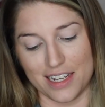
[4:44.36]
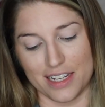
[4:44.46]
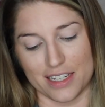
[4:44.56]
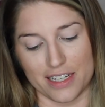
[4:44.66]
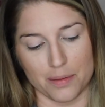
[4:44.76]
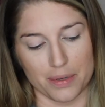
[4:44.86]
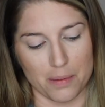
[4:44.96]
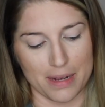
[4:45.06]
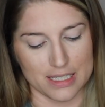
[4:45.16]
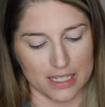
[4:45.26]
it can get pretty
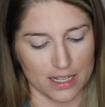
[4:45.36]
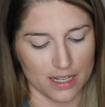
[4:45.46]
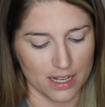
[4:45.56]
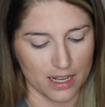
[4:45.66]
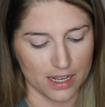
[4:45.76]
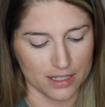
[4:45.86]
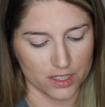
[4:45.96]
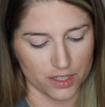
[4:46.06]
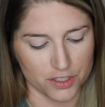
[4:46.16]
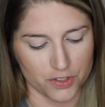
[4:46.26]
messy.
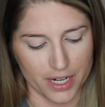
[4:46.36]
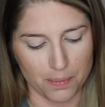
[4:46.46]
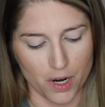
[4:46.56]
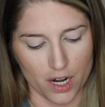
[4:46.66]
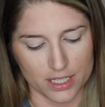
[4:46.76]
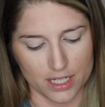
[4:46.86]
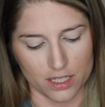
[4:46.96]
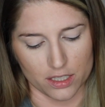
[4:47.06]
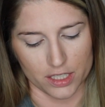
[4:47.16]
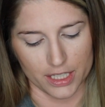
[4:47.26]
So there's already product in
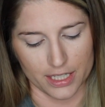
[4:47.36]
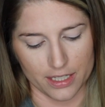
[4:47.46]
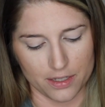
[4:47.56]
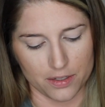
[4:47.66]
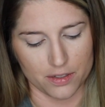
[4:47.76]
the lid.